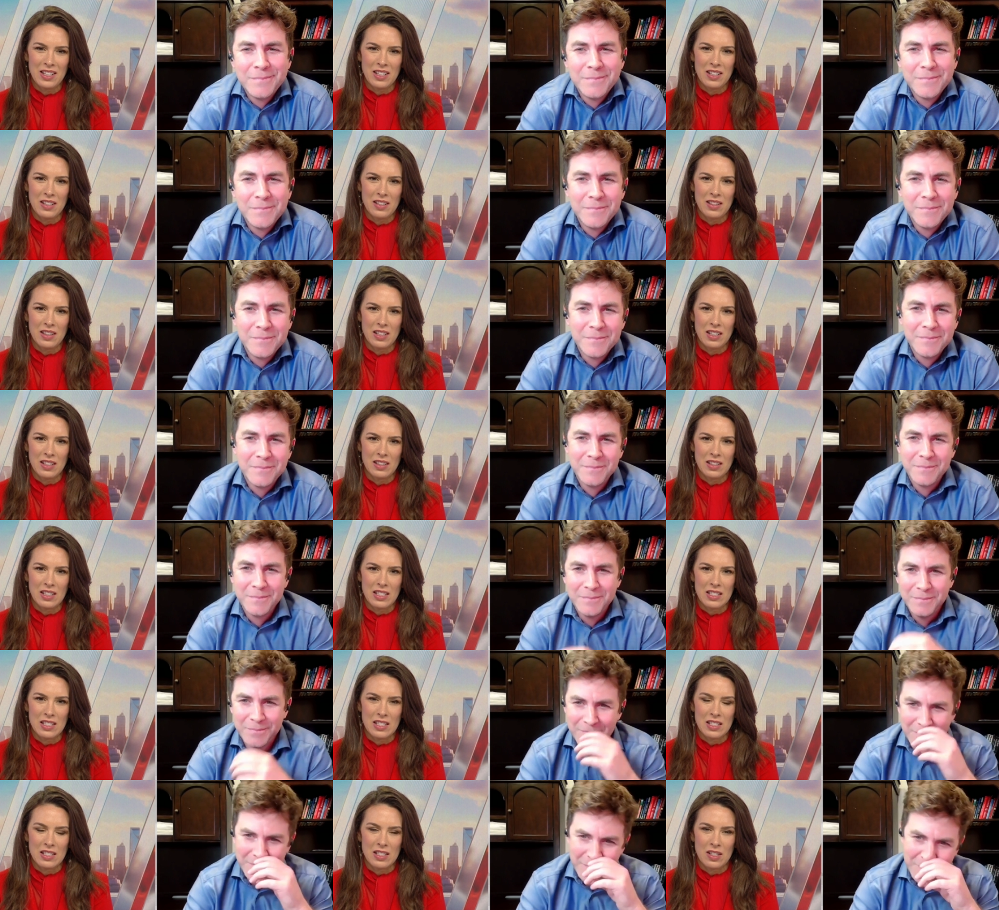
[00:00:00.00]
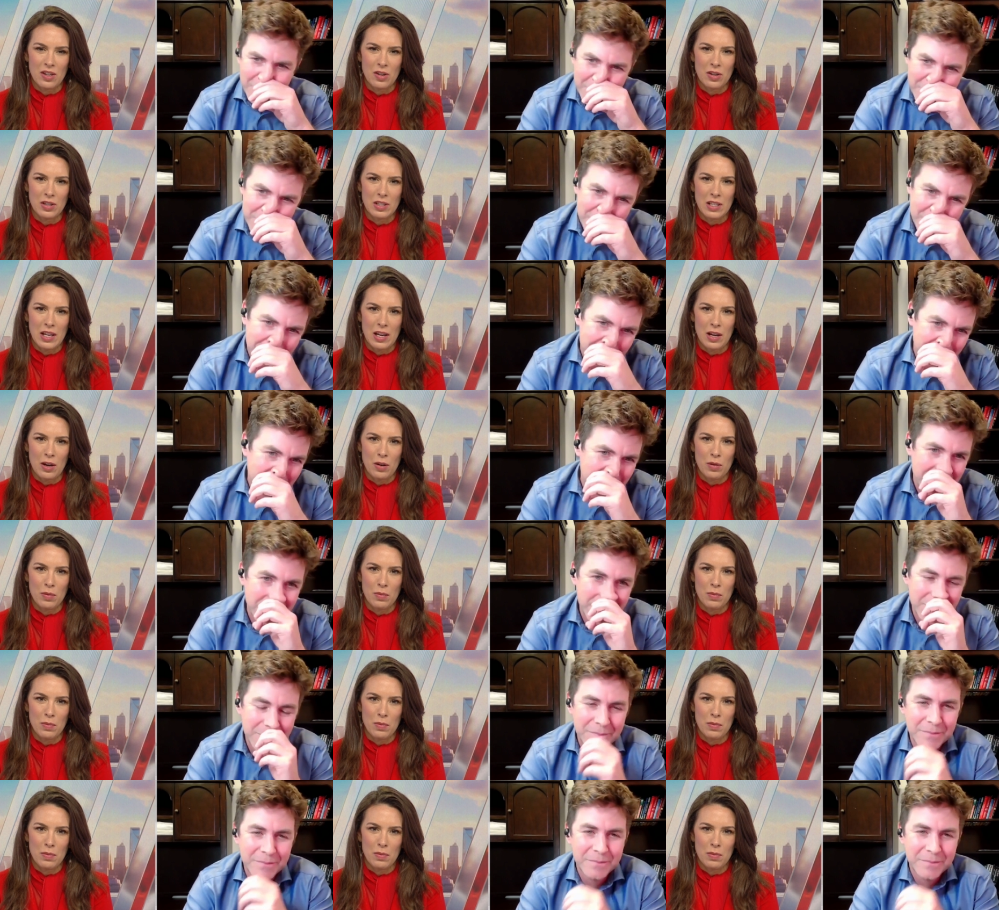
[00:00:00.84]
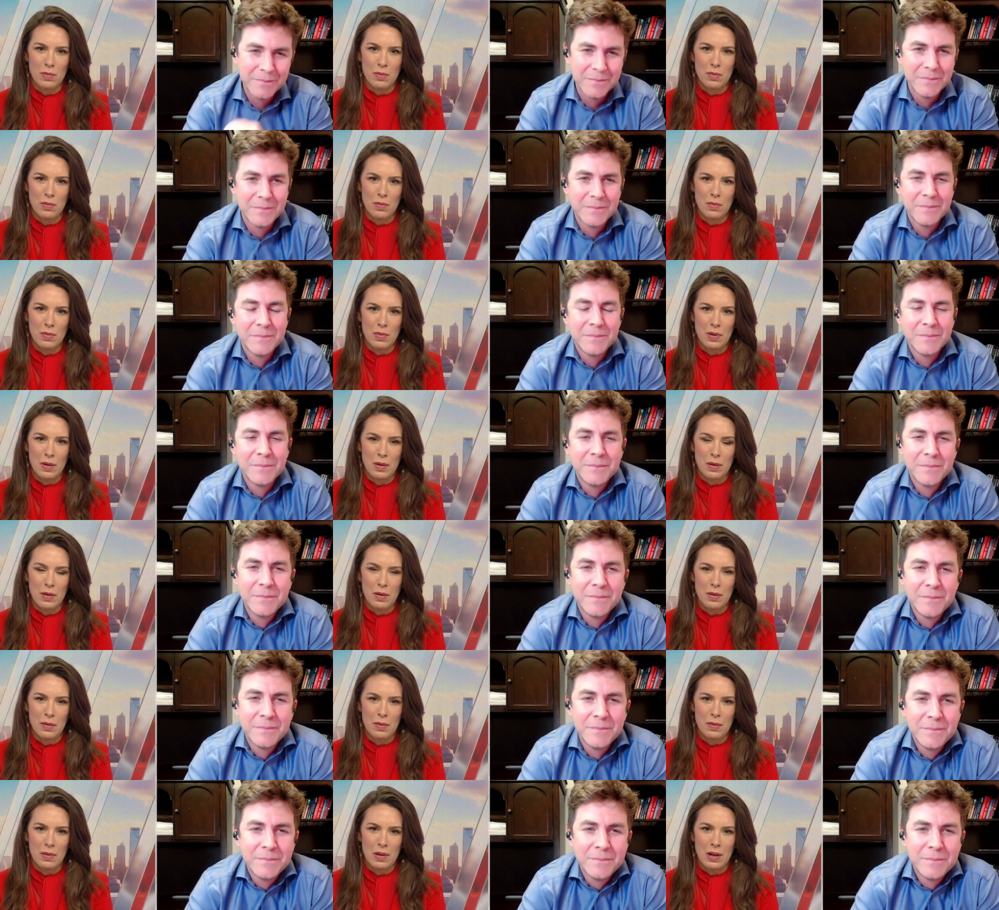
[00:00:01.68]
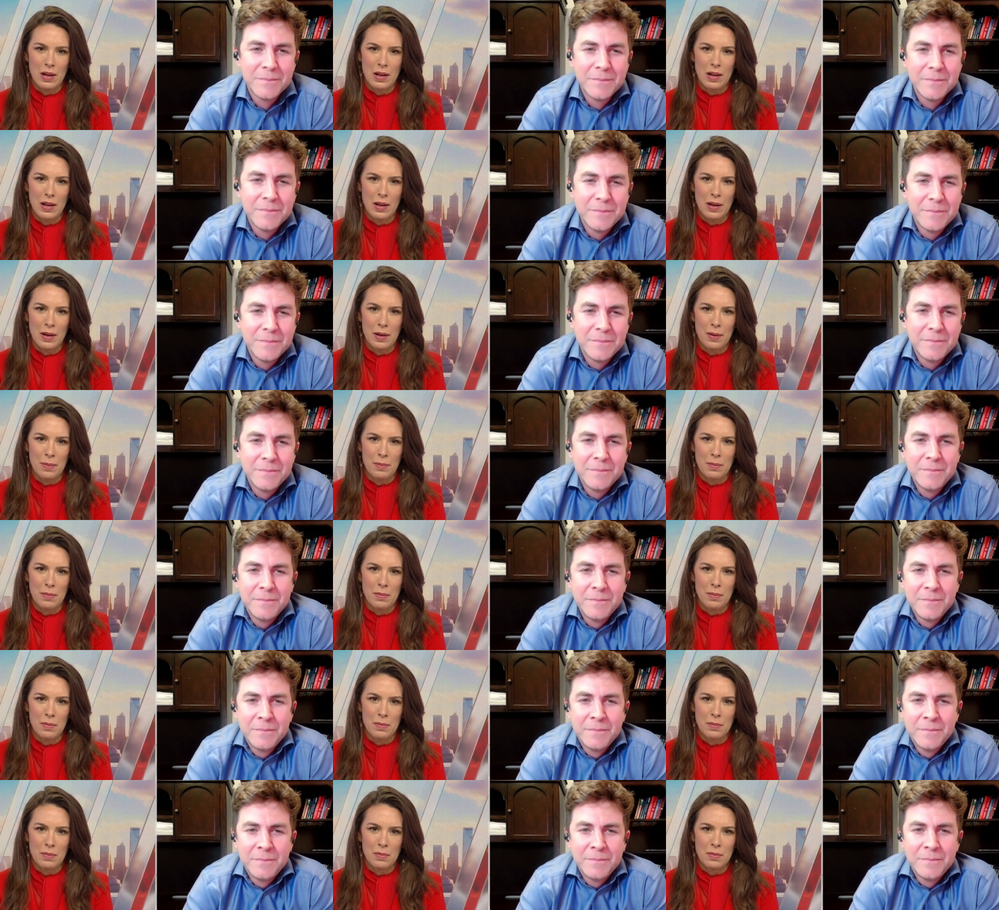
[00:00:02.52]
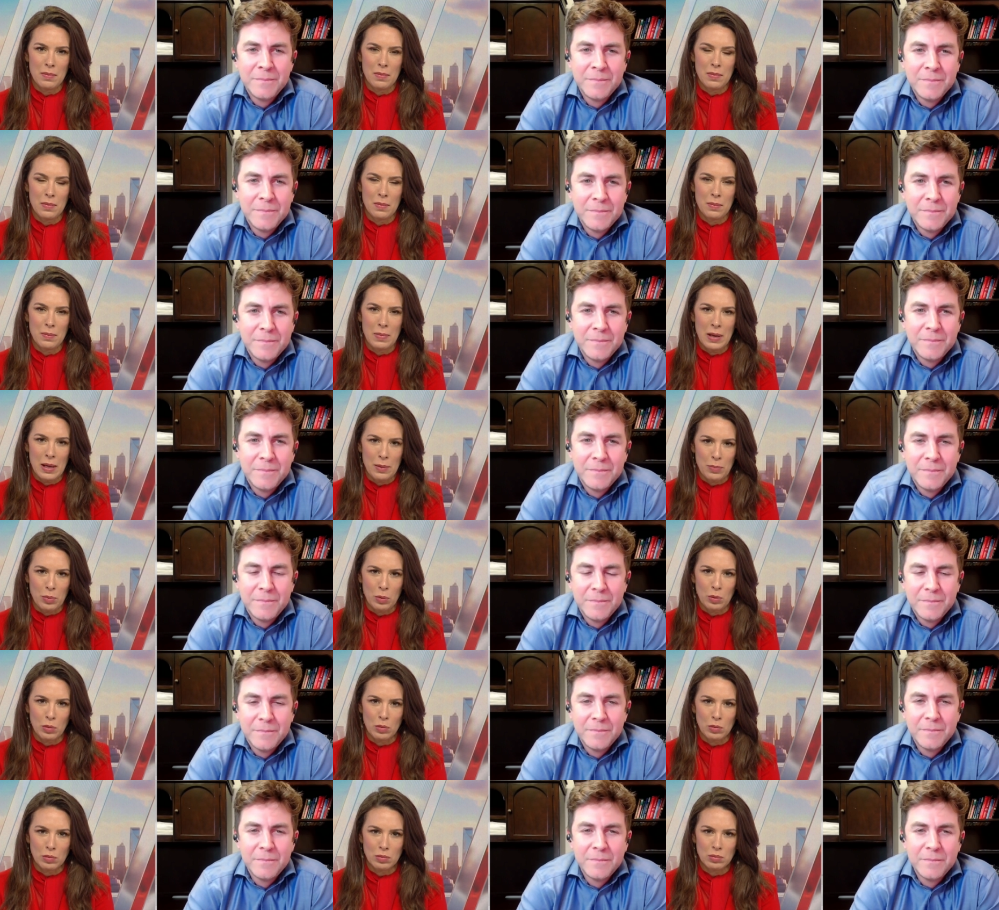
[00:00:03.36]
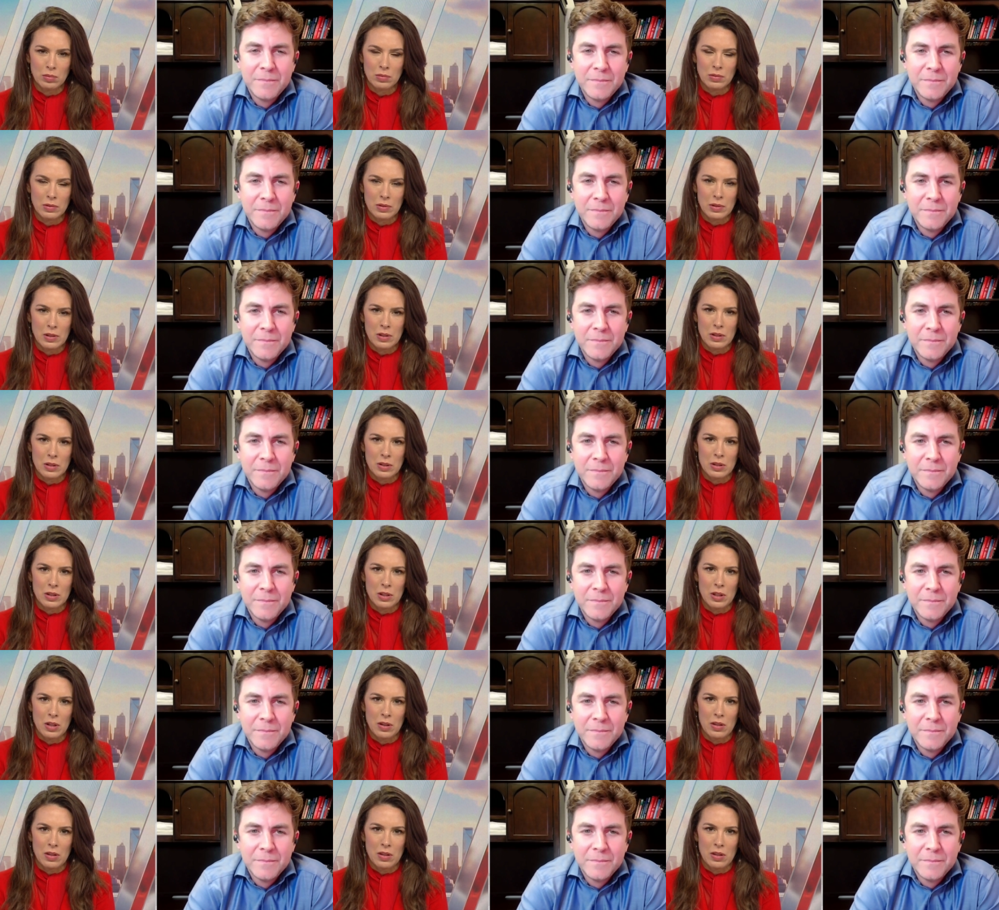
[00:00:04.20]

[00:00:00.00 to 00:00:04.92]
Speaker 1: you think this is going to help um, people? Do you